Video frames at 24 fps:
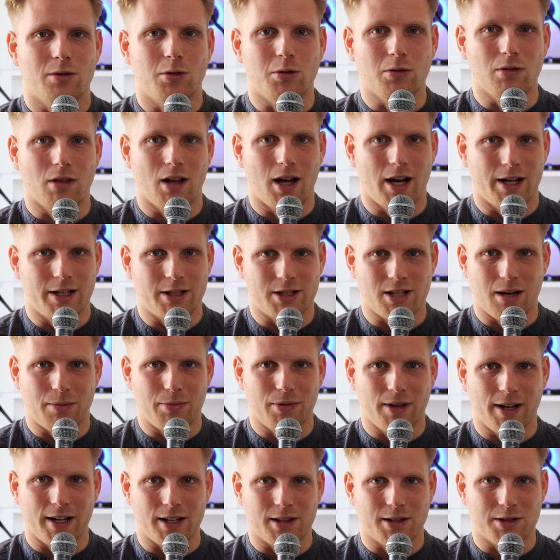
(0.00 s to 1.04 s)
all lined
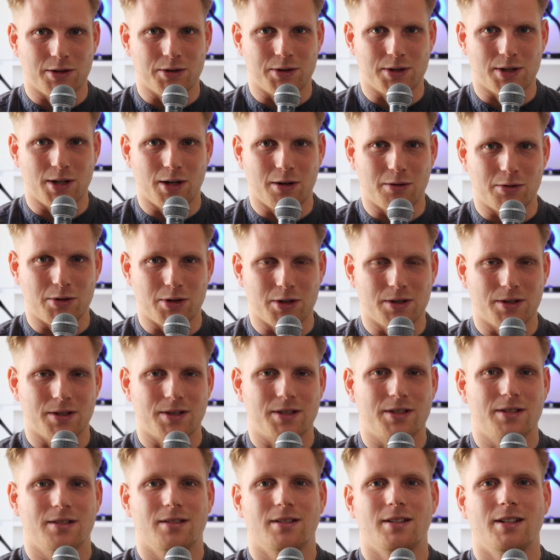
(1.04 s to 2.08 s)
up like little
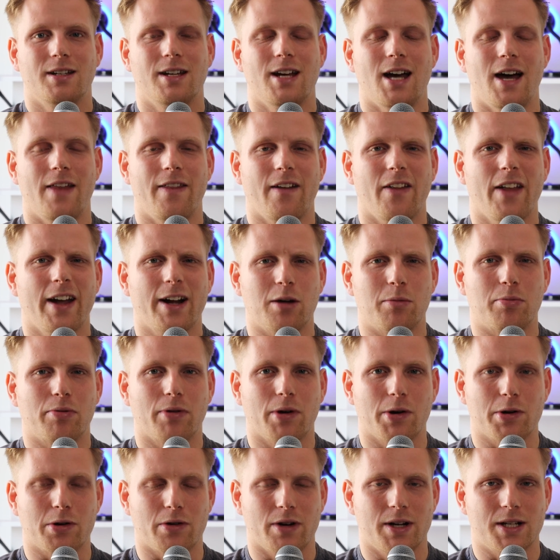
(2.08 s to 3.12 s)
soldiers. And they're like a
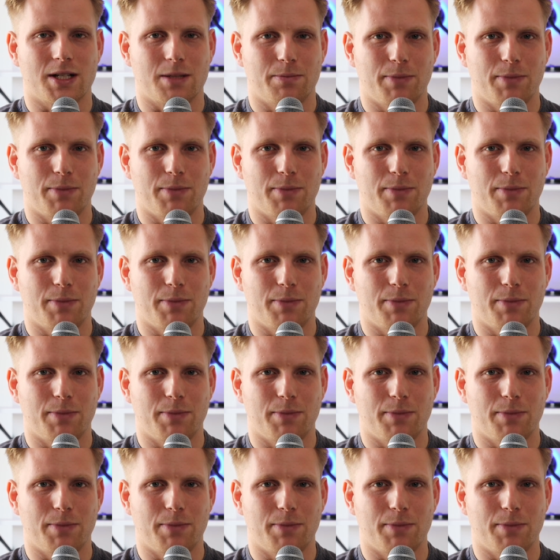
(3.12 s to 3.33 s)
progress